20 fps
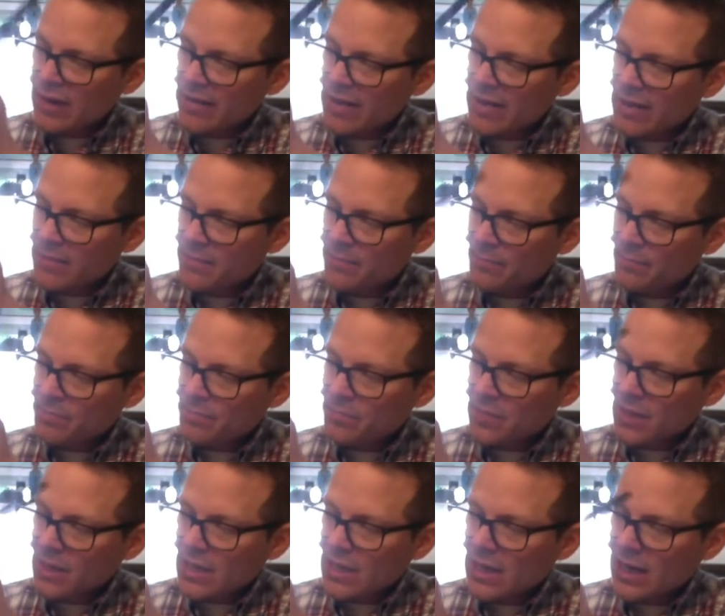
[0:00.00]
it.
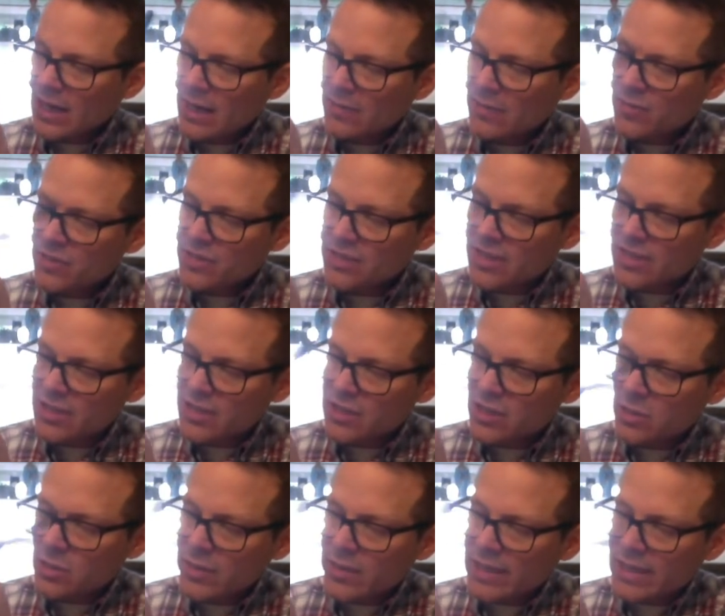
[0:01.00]
I'm just gonna
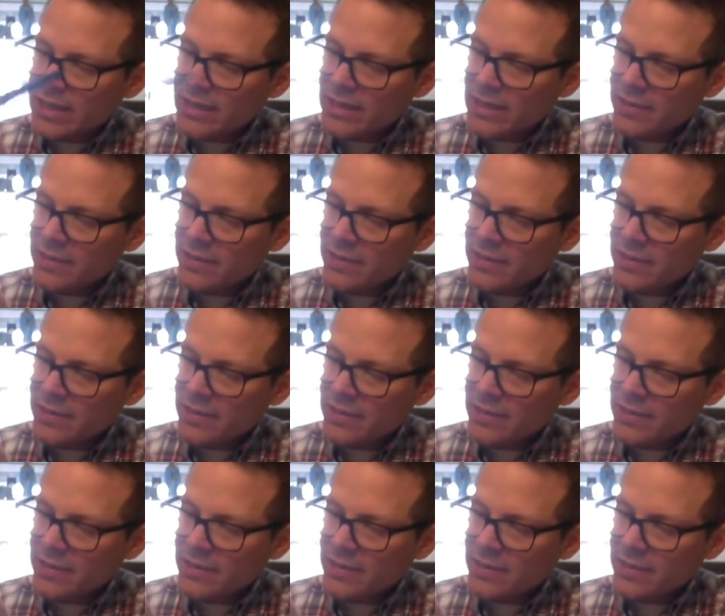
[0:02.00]
go in.